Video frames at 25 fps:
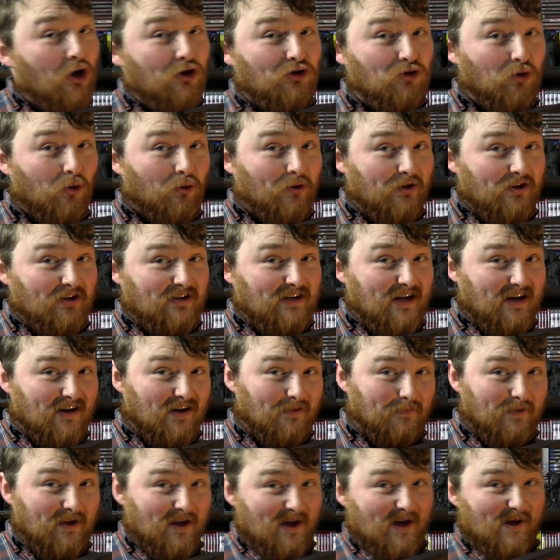Dawn of the Dead
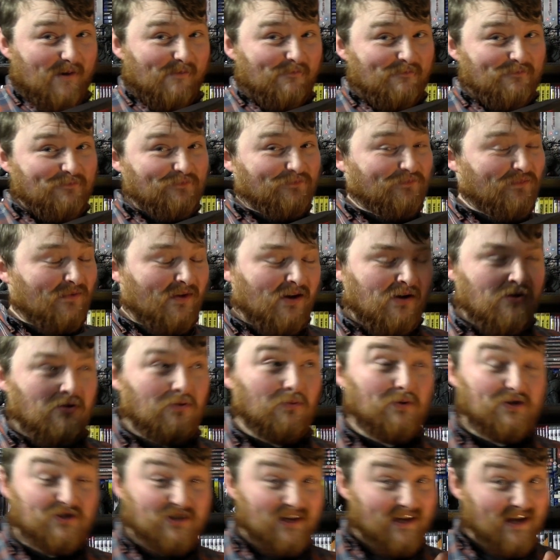up here,
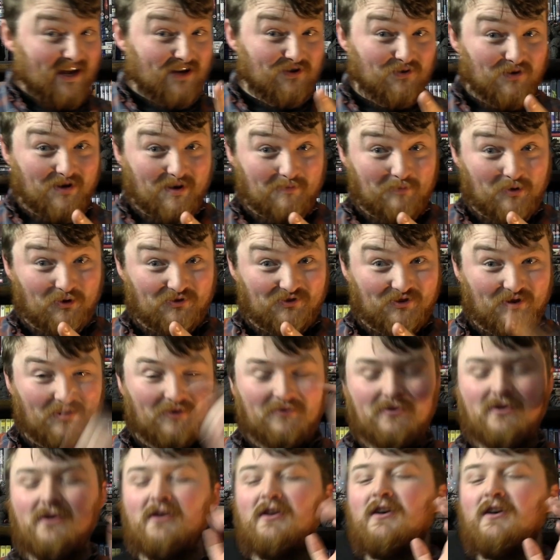which I can do an unboxing on.